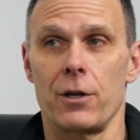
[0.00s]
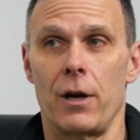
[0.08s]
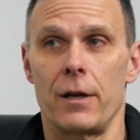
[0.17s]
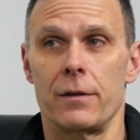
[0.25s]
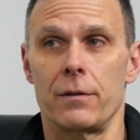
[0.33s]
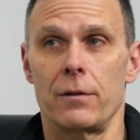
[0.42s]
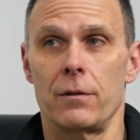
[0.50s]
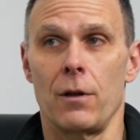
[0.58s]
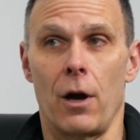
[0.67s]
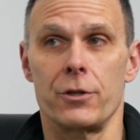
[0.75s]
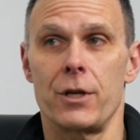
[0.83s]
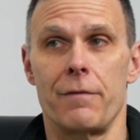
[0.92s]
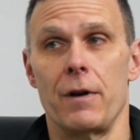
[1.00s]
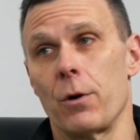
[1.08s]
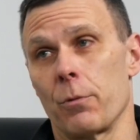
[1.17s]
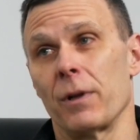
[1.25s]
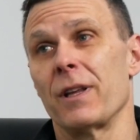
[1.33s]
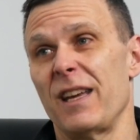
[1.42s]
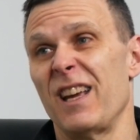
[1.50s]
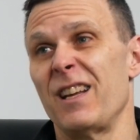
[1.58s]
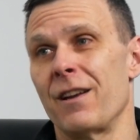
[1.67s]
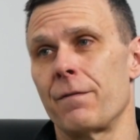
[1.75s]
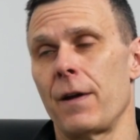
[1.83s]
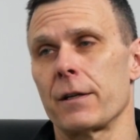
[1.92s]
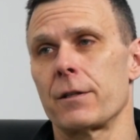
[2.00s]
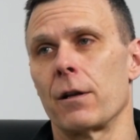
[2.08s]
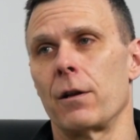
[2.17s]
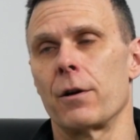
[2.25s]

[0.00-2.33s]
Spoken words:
on longevity, or really any effect on